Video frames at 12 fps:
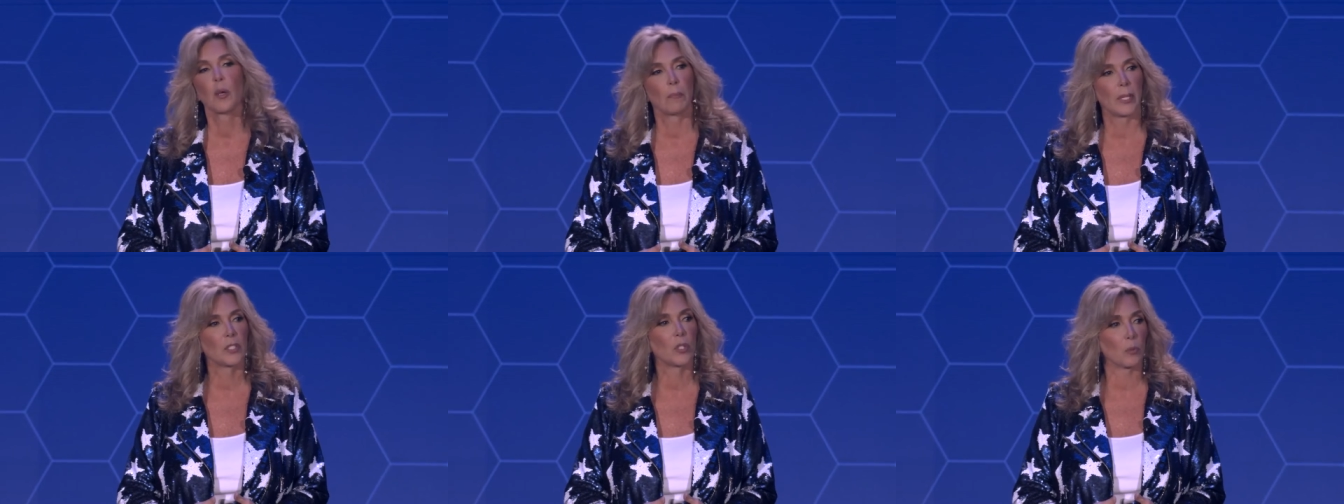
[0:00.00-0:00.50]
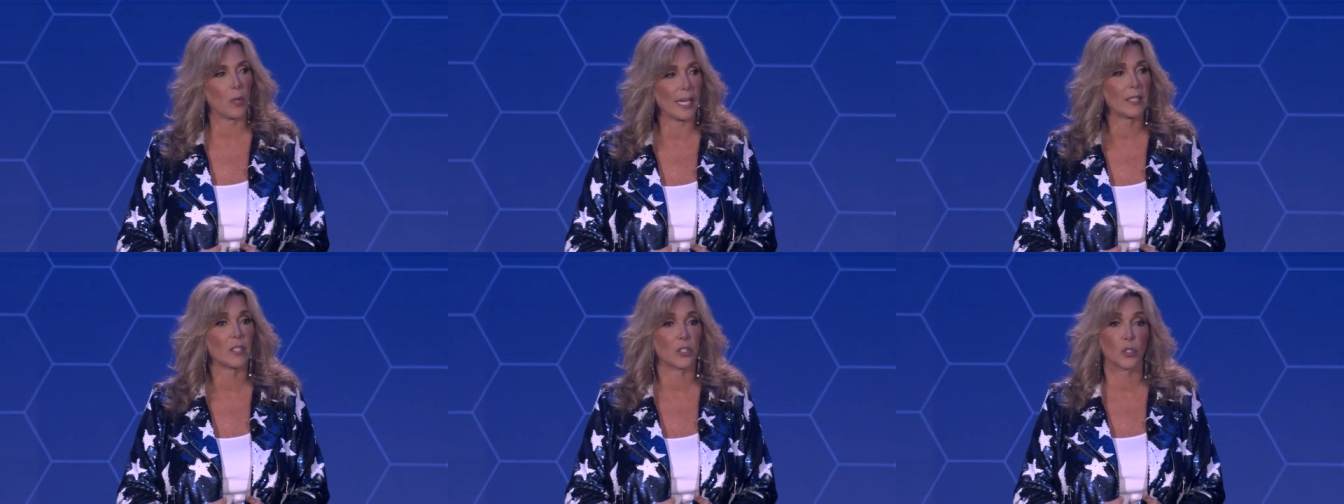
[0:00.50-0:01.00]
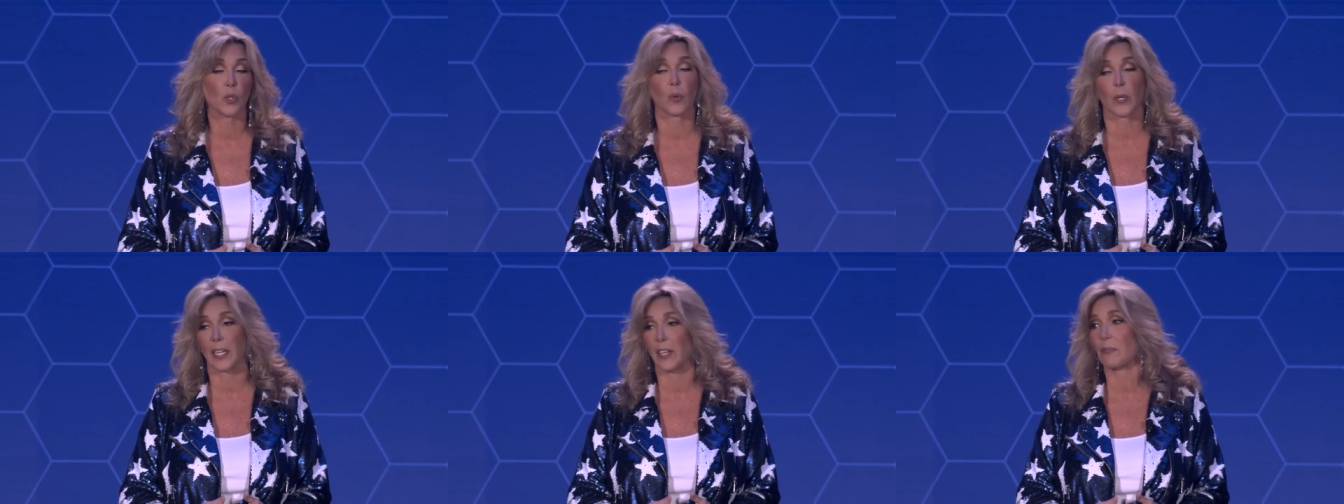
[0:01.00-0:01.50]
but to write the
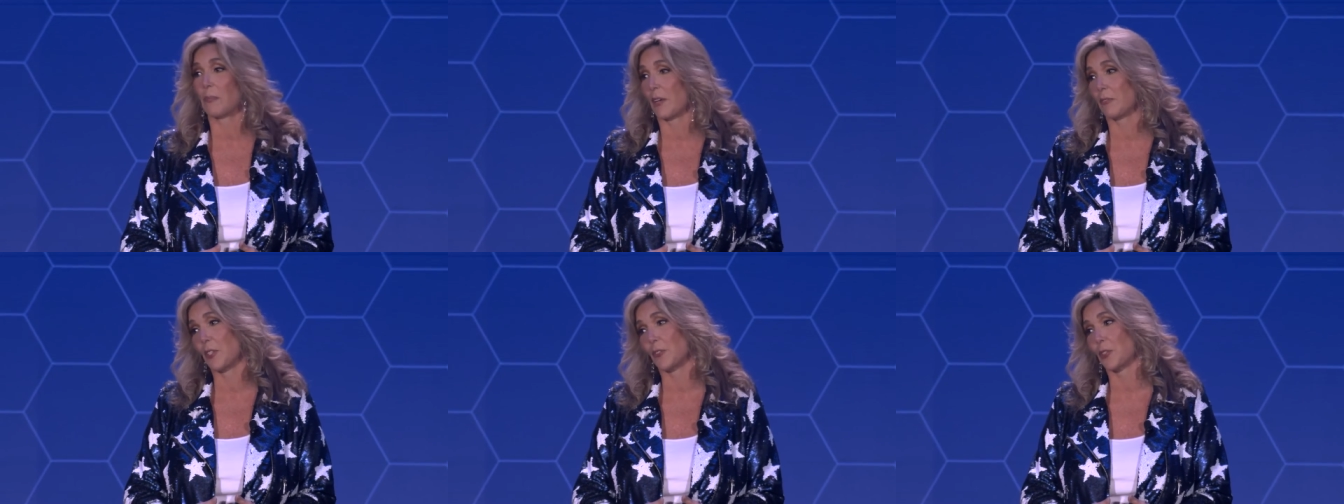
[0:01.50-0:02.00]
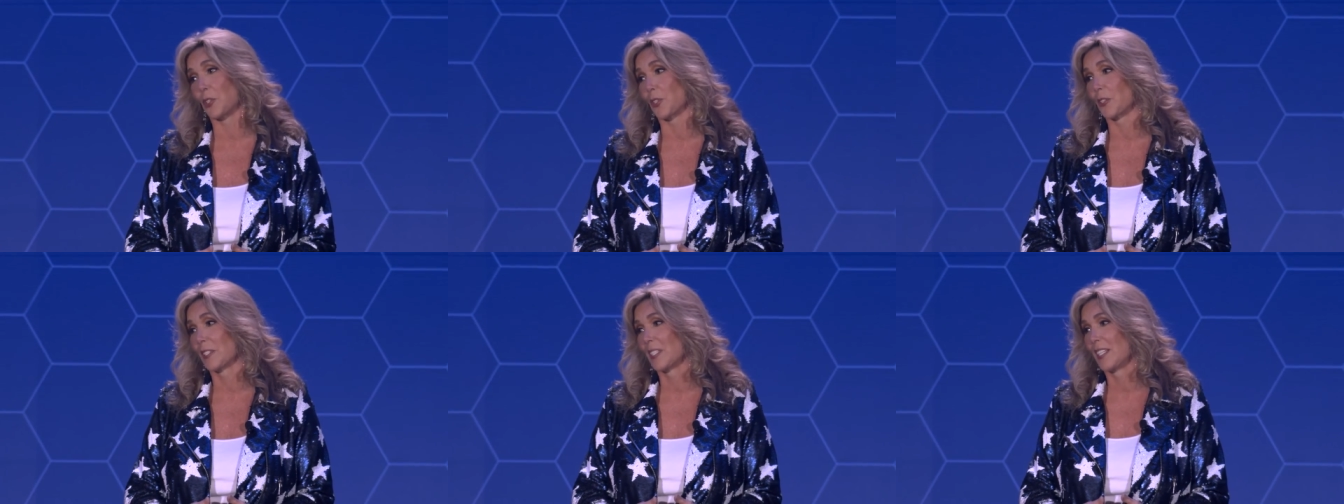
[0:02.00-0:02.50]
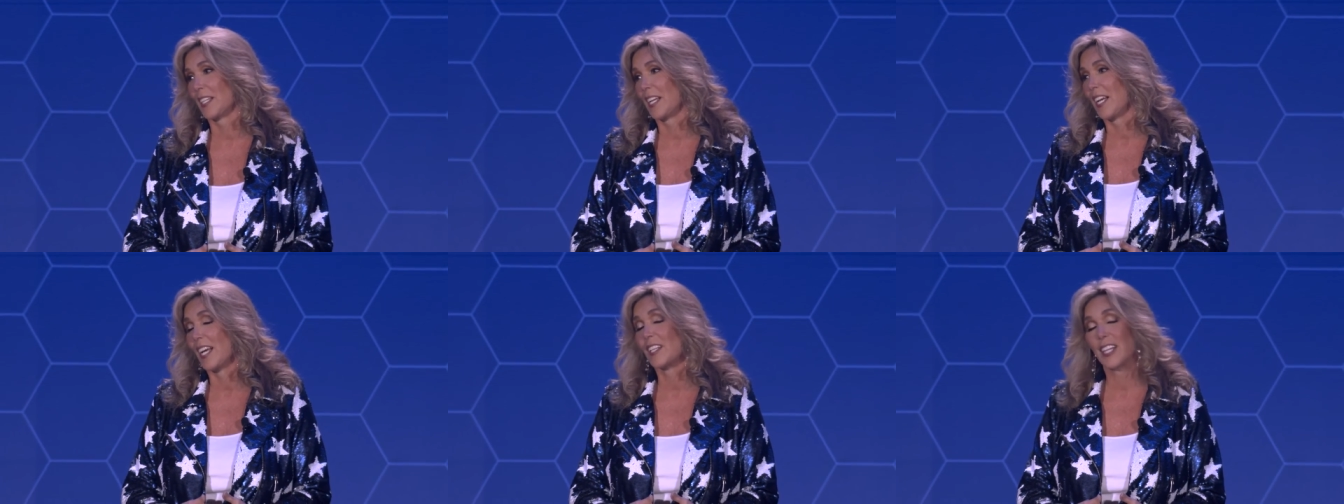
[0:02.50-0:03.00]
story of my future.
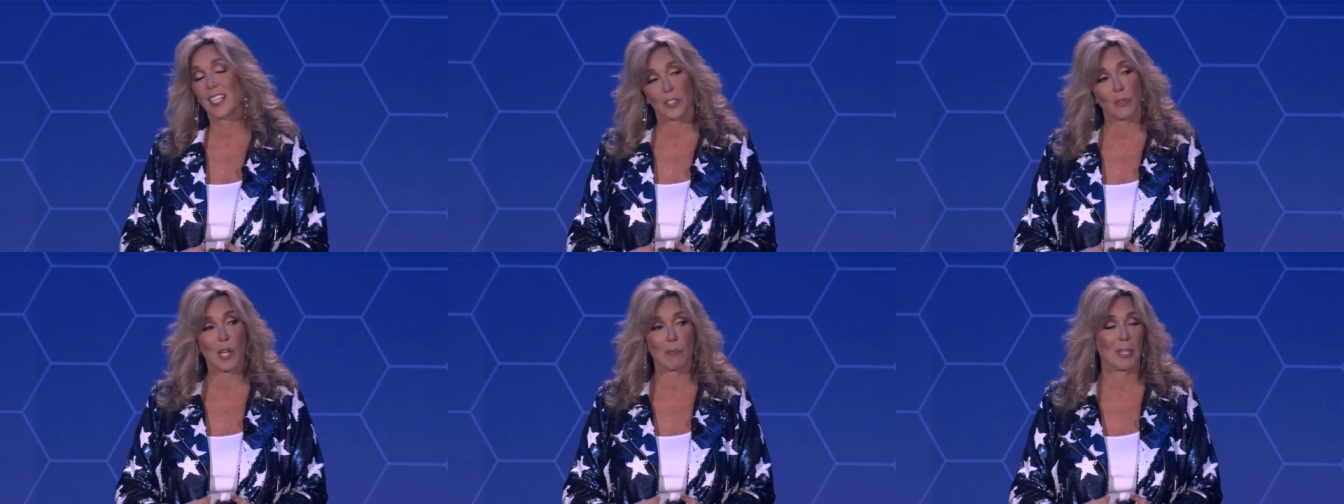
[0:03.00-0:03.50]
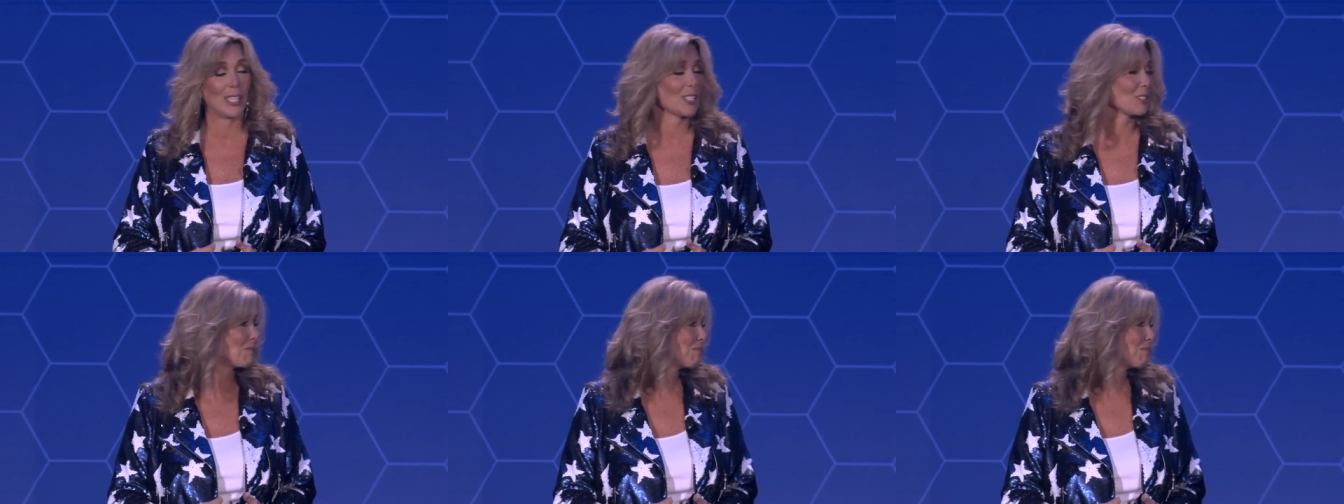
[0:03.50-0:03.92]
And that's why I'm here.